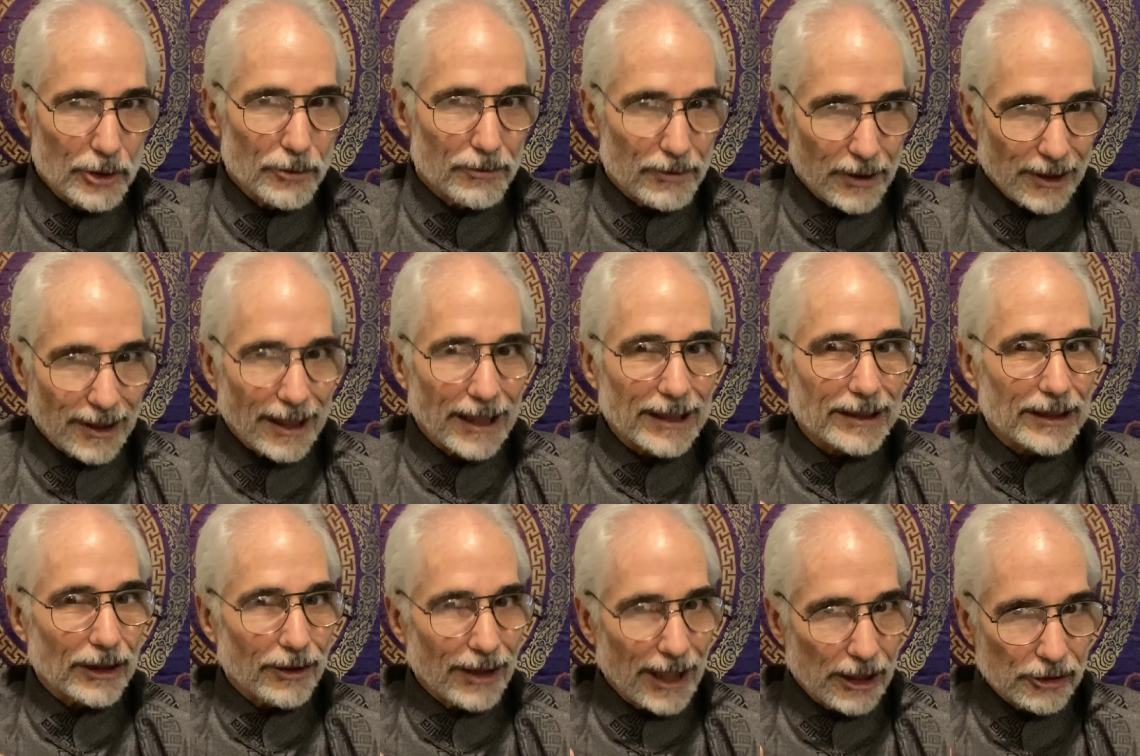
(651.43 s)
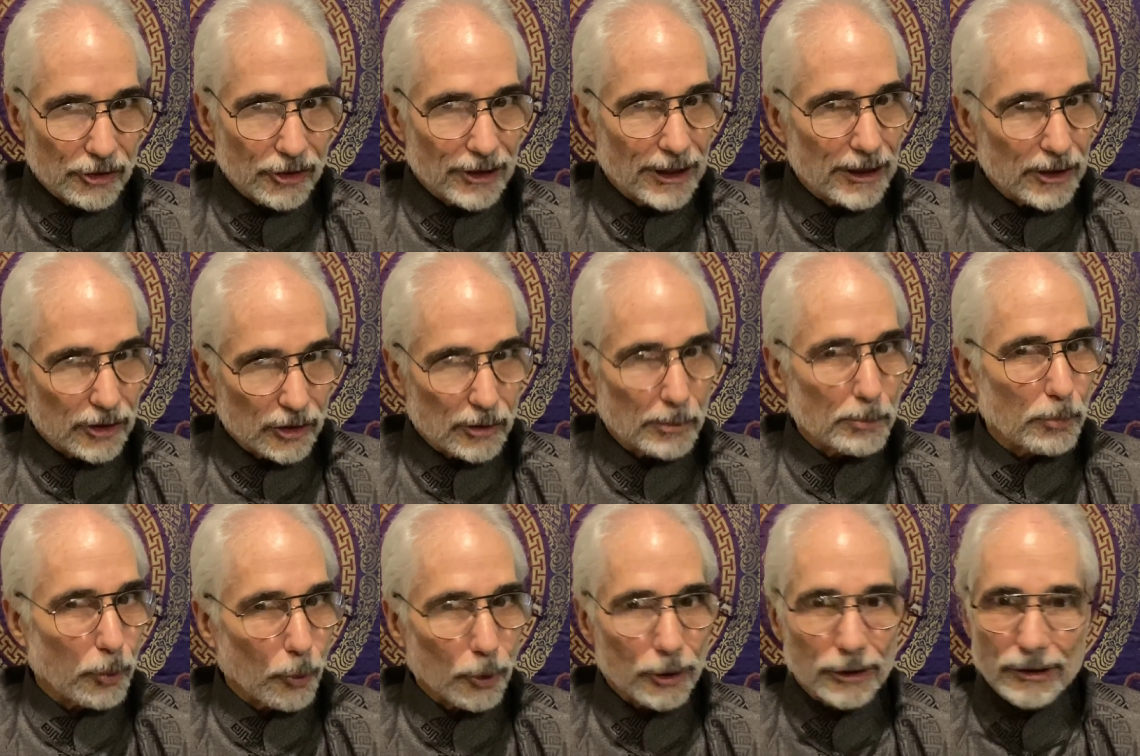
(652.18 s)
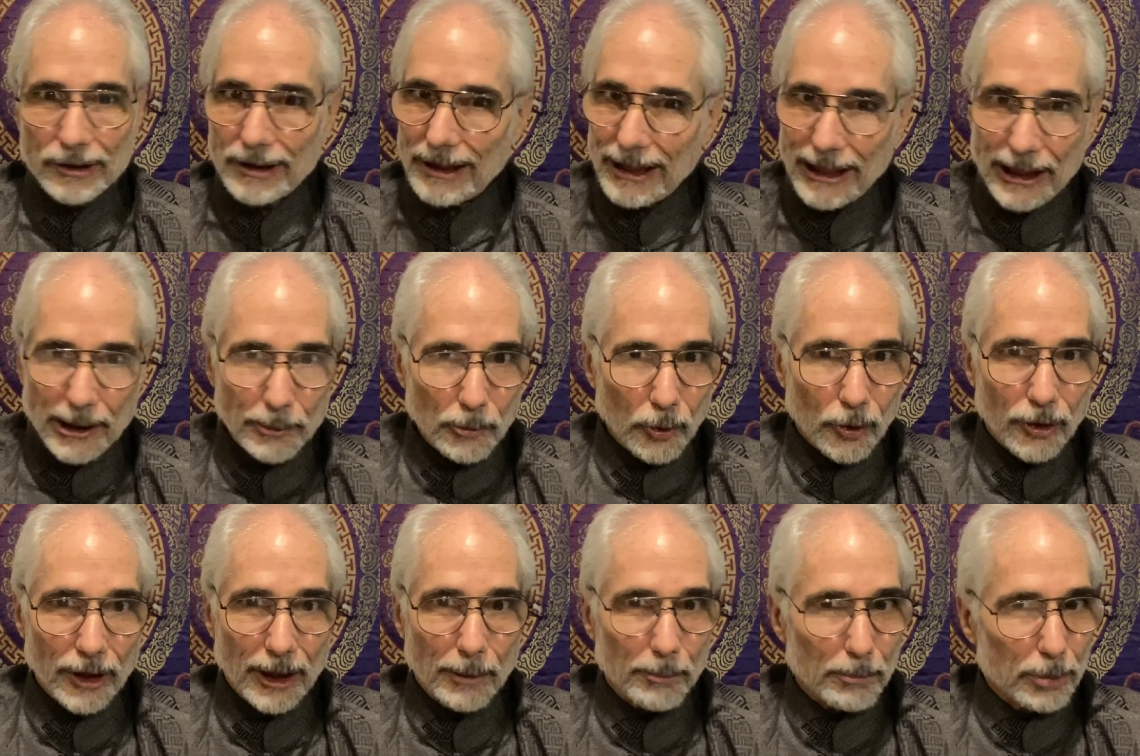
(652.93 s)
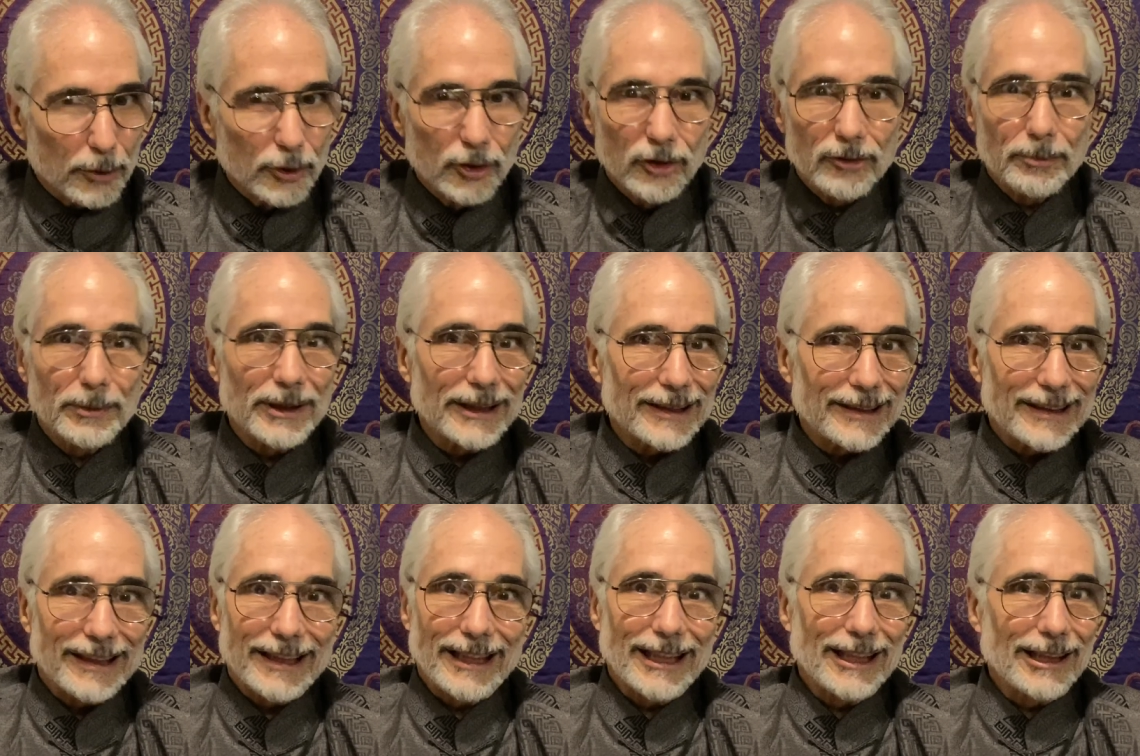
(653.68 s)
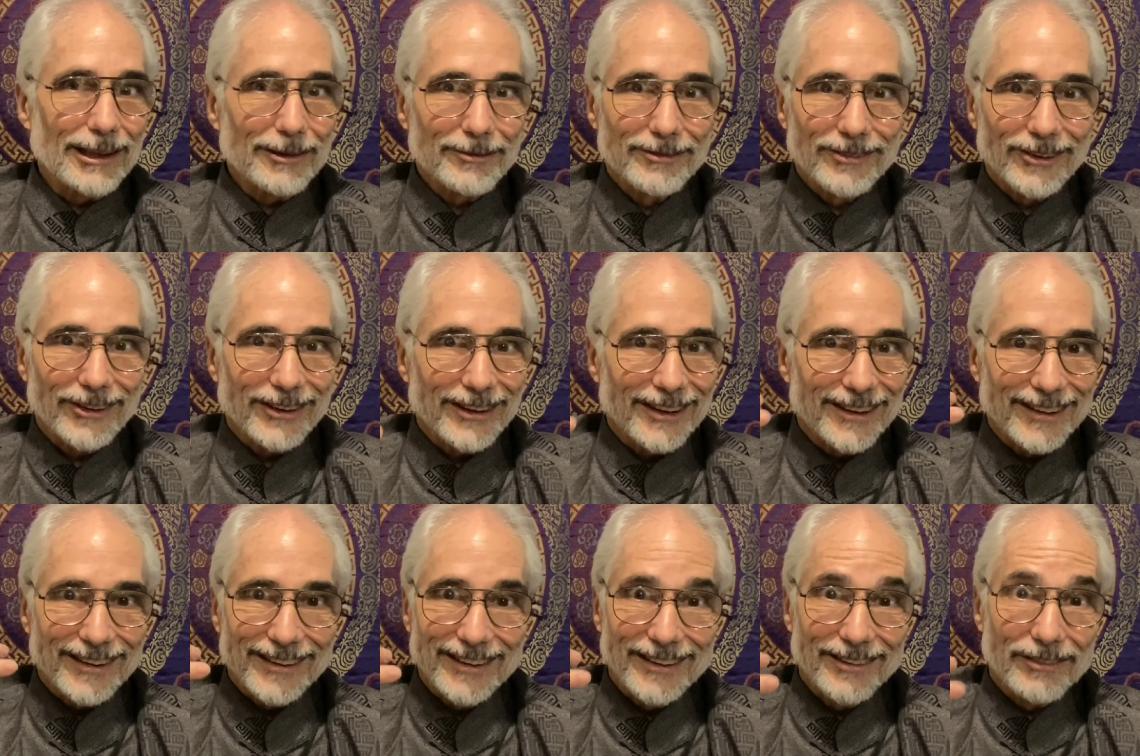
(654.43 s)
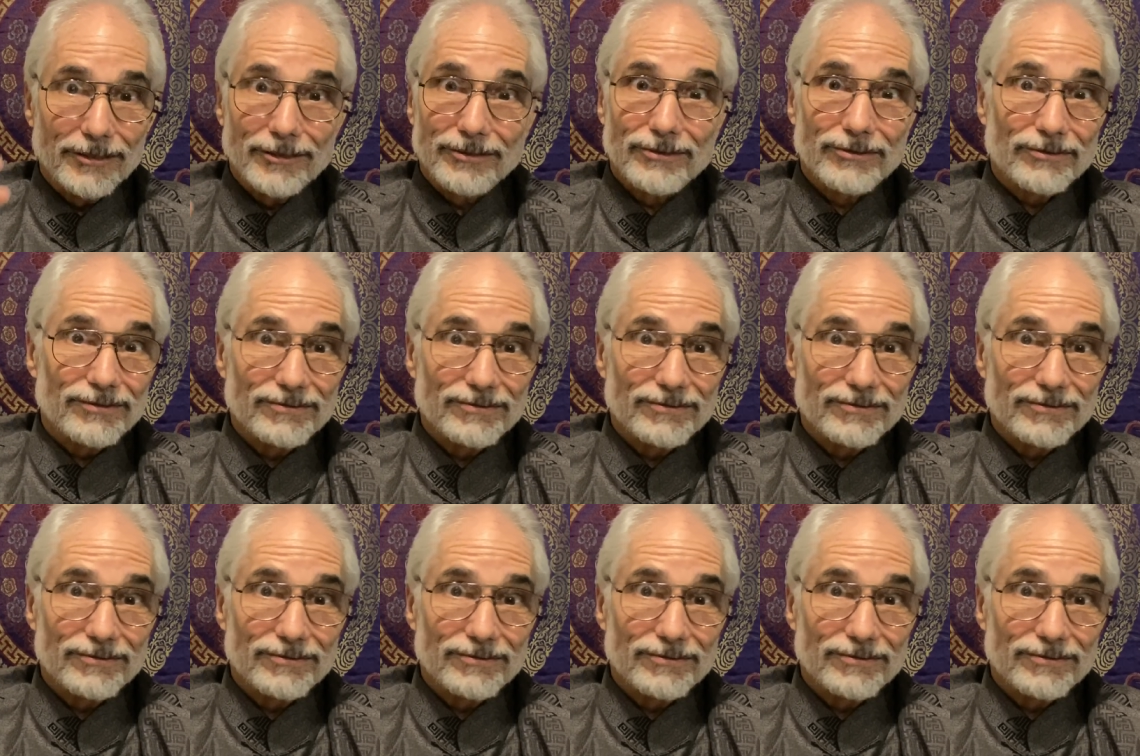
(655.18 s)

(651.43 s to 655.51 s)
feel like they're actually a support team or an improvement team or an